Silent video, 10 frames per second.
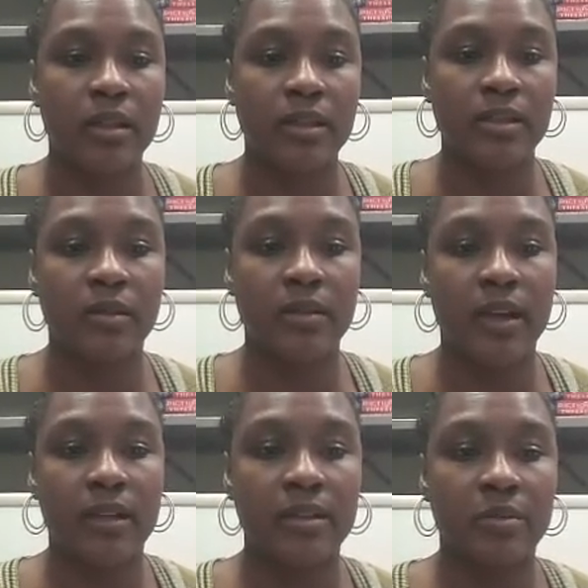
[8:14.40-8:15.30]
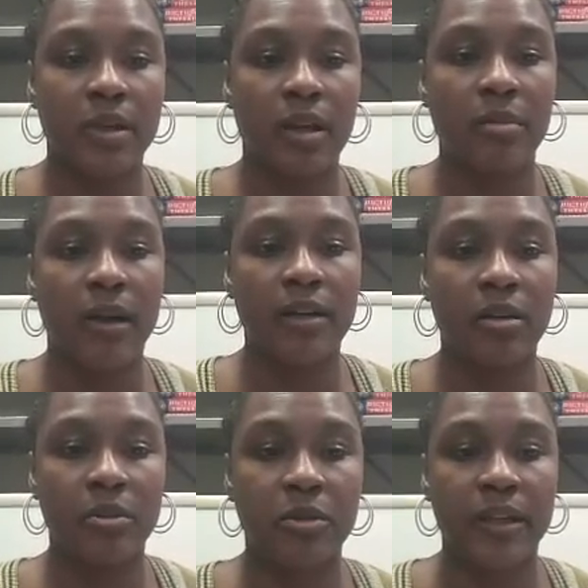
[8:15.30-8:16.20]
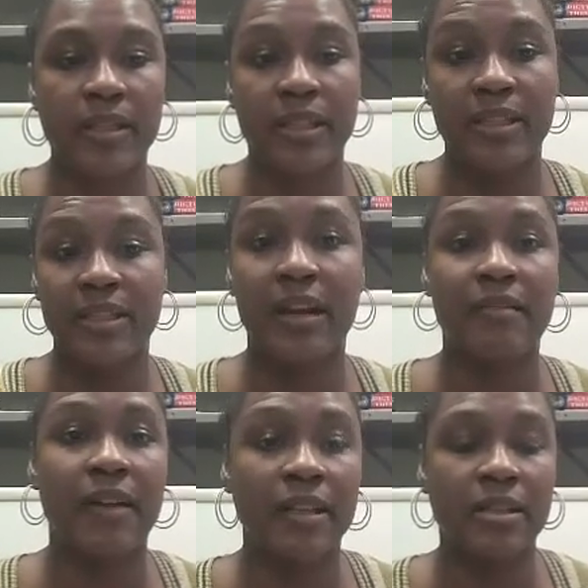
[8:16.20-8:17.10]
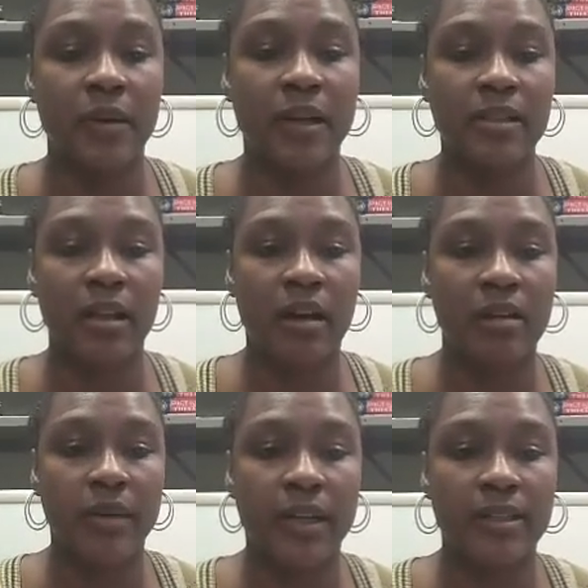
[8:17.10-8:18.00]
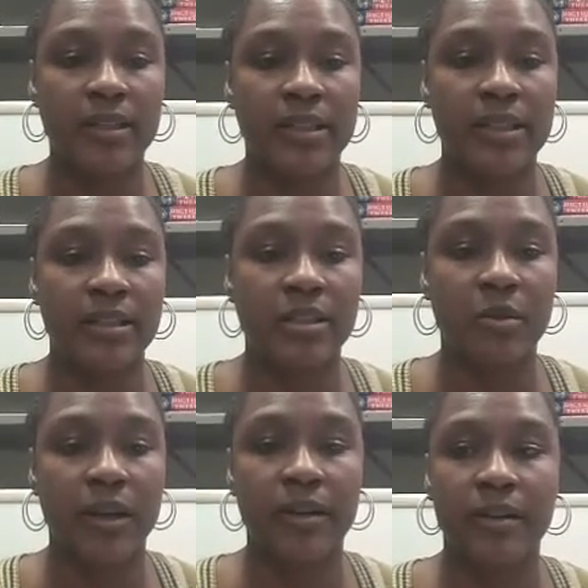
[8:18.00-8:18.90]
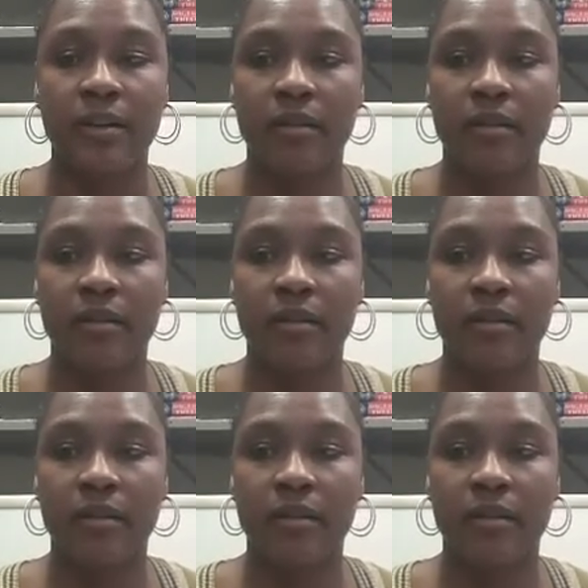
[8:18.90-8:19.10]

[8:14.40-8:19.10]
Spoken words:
And so that is what our binomial is. I did not write it twice. I automatically did it squared.